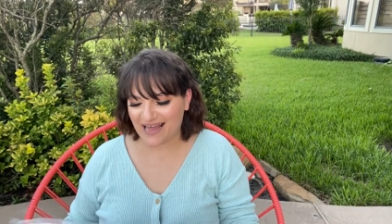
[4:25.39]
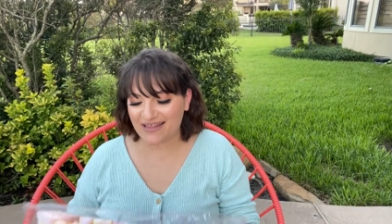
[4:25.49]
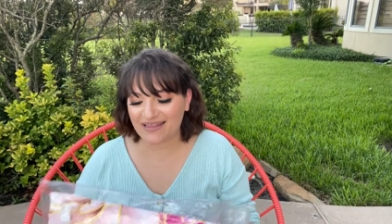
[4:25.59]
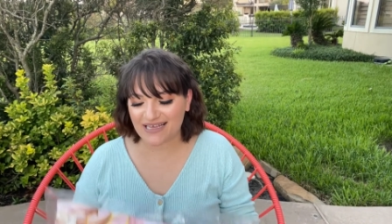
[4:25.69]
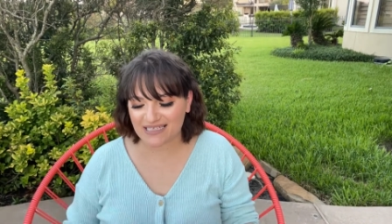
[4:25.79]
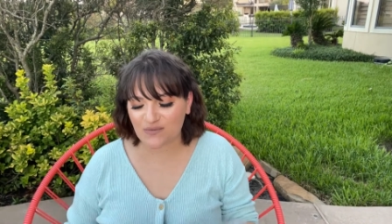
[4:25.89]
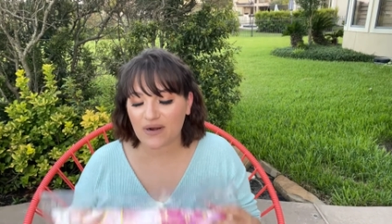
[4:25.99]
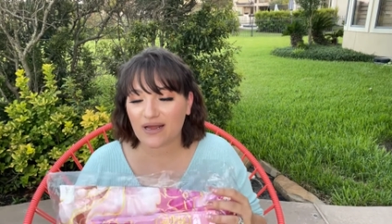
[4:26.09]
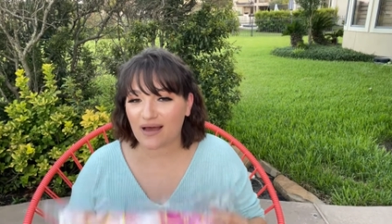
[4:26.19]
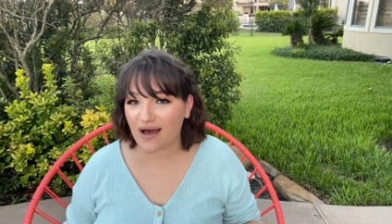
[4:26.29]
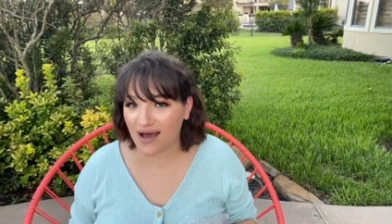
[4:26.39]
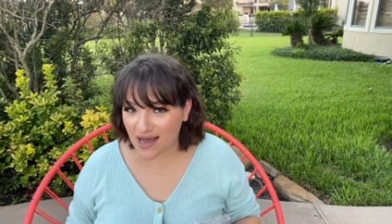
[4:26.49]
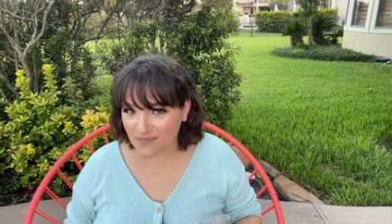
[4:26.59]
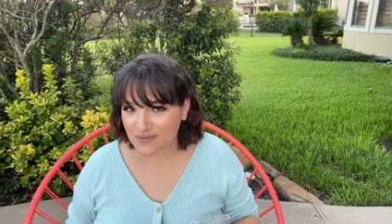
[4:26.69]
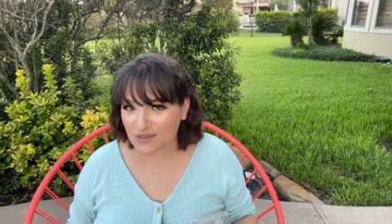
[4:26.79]
and this one
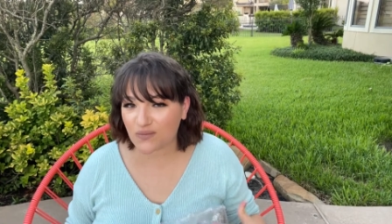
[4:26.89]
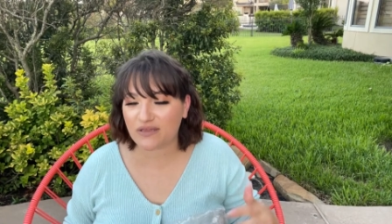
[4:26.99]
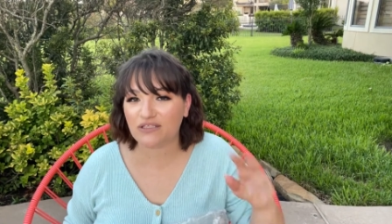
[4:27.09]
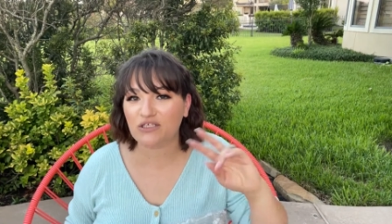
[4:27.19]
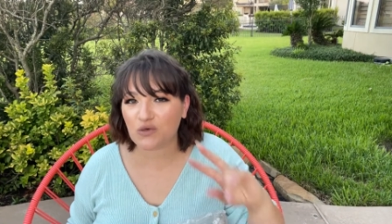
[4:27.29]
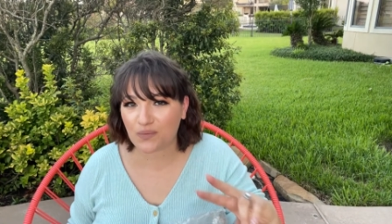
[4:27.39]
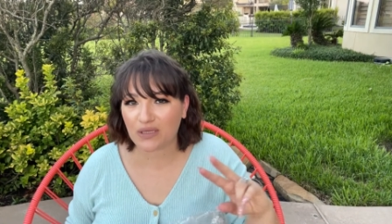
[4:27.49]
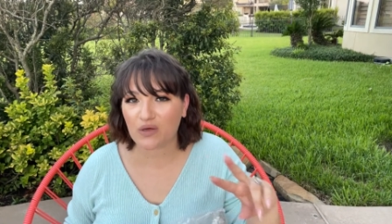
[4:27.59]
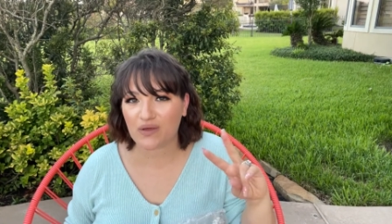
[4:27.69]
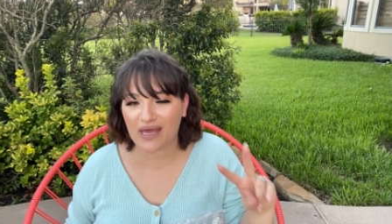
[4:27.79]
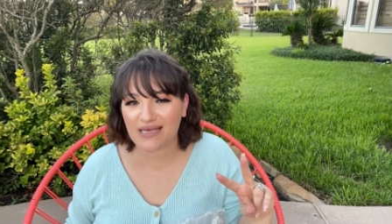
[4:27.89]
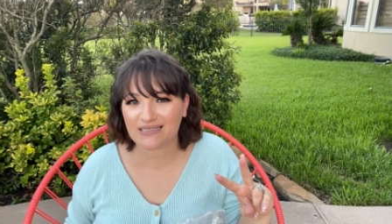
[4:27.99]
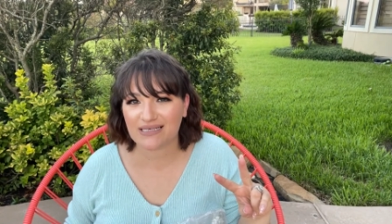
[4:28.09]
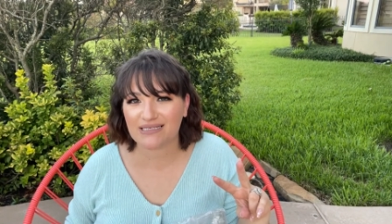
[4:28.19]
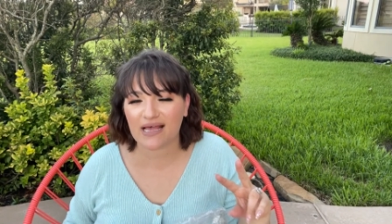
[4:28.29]
comes with 2
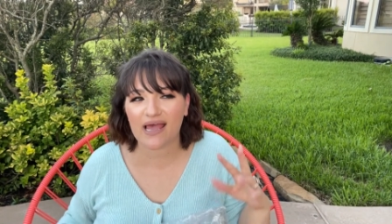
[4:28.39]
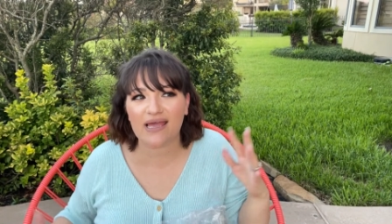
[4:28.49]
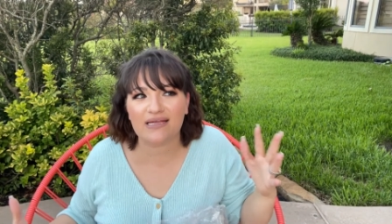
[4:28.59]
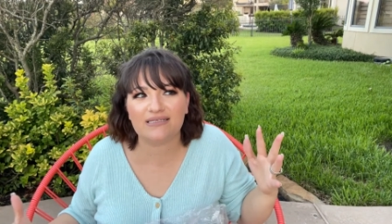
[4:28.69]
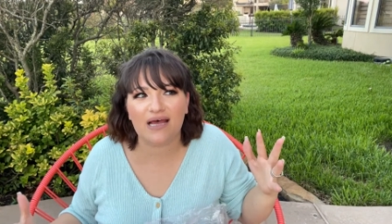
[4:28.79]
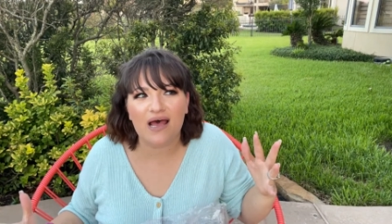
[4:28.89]
pillowcases, and